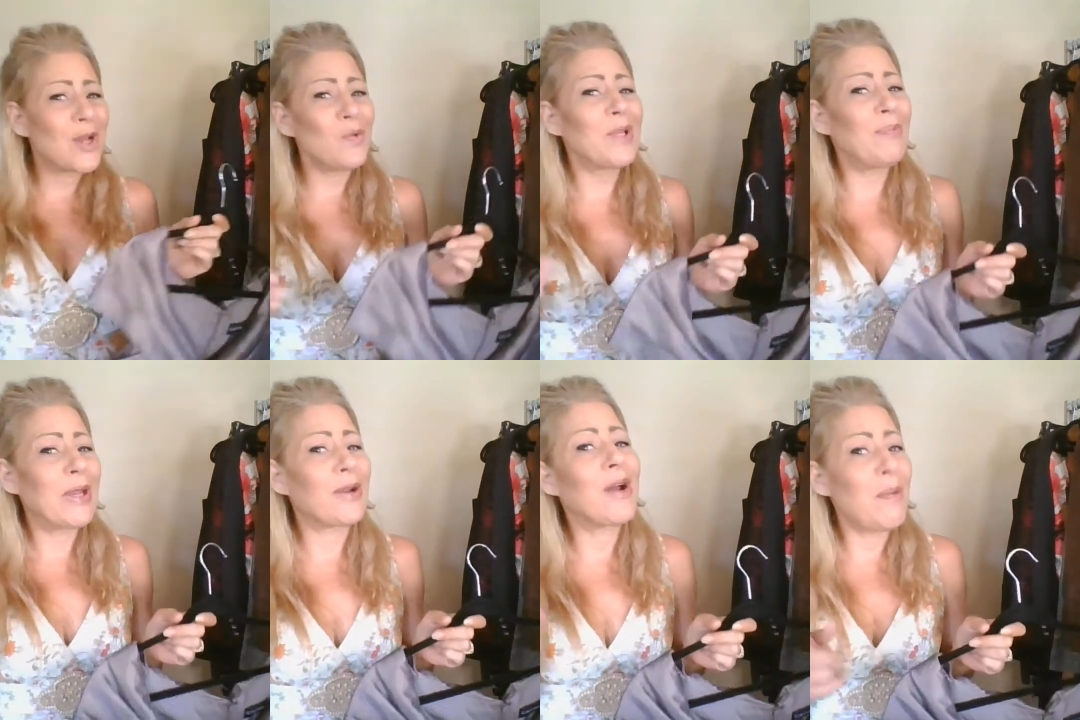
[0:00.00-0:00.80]
don't really
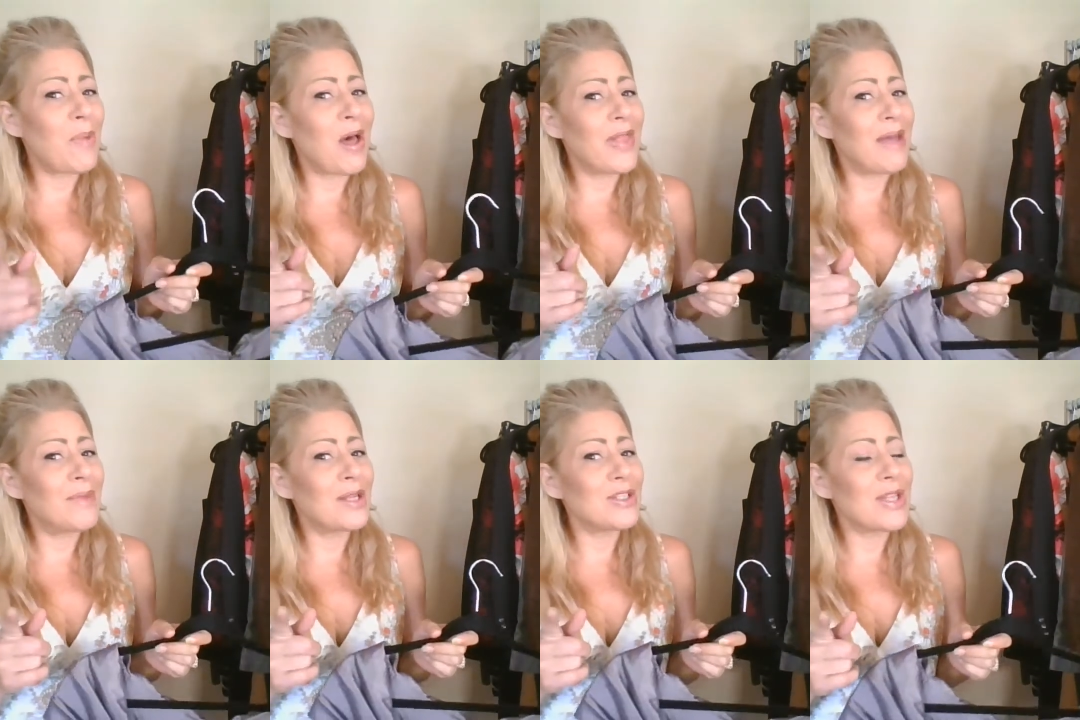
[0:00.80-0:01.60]
pick her up all that
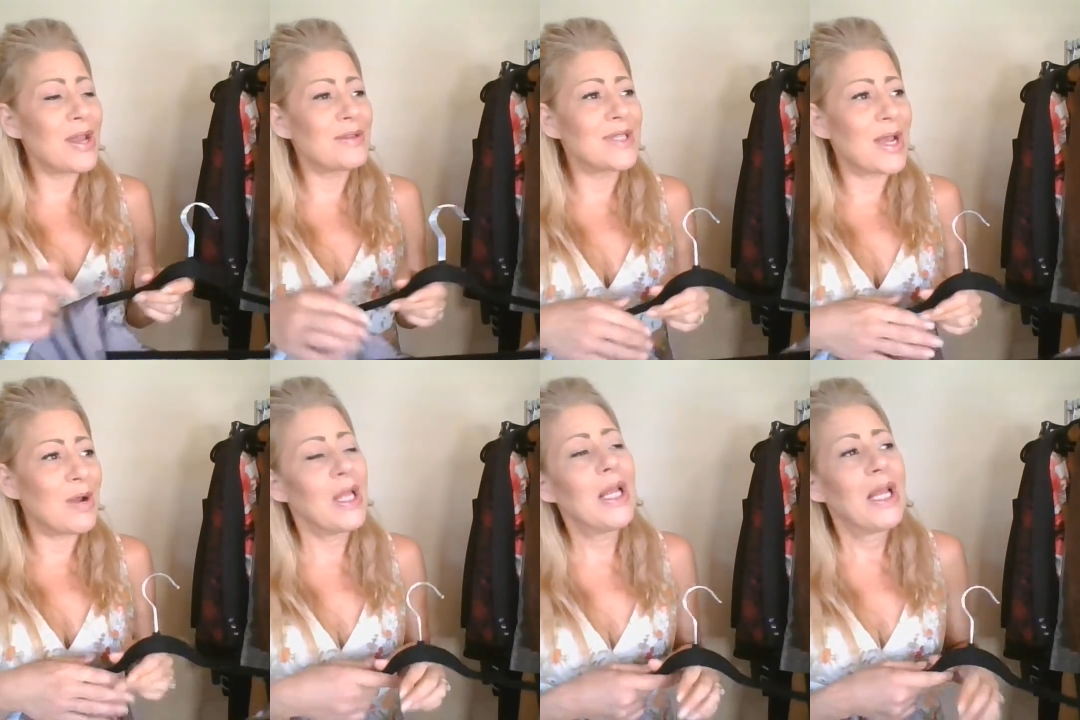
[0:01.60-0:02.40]
much though,
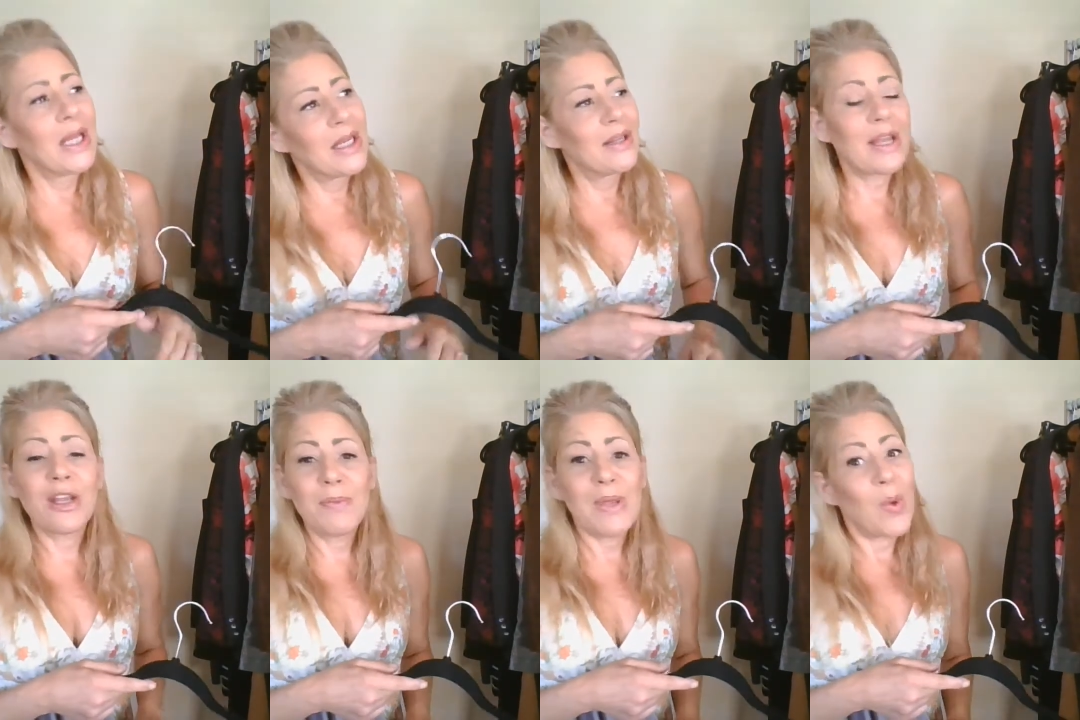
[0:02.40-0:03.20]
so that
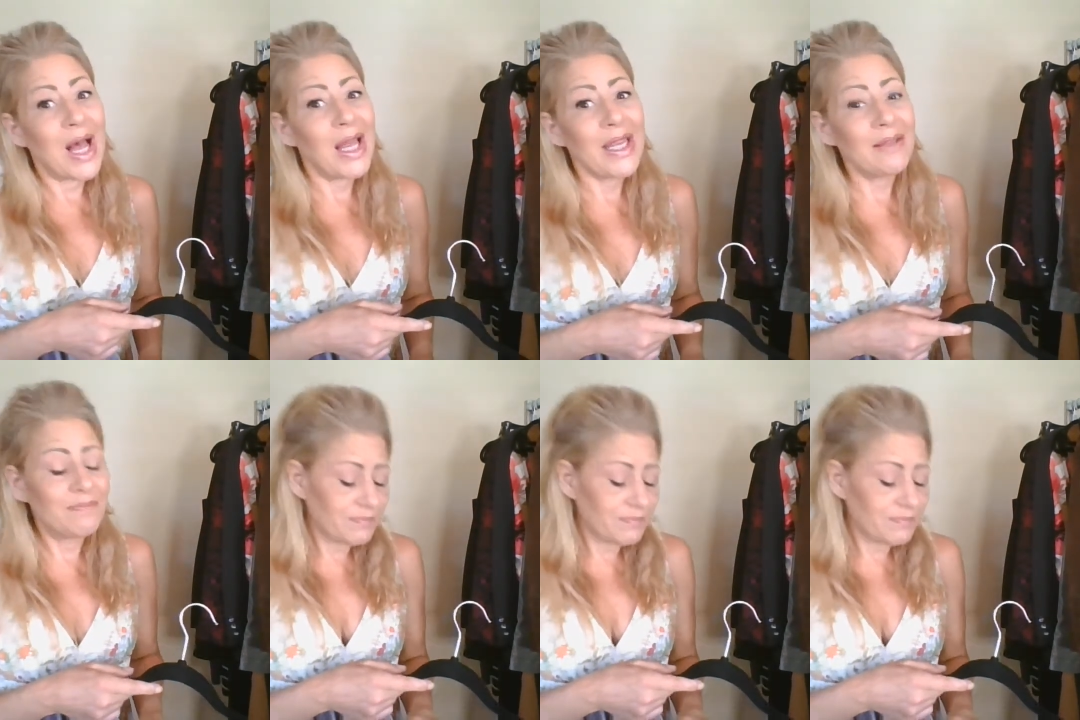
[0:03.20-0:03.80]
could be why.